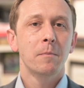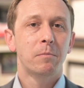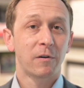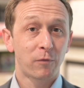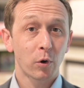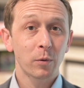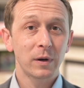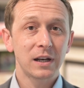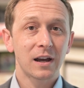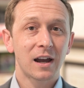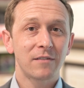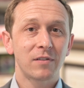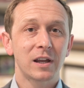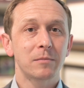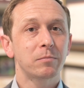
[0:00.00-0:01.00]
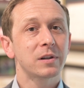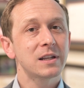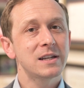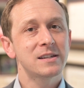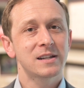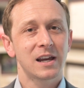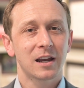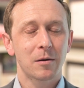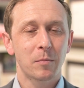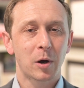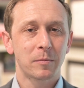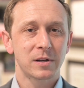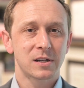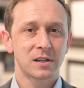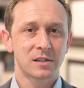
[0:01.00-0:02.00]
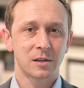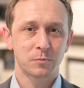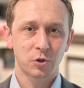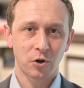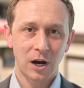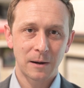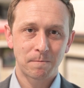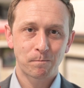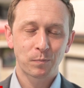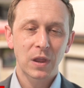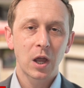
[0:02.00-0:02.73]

Before we dive in, please take a moment to subscribe.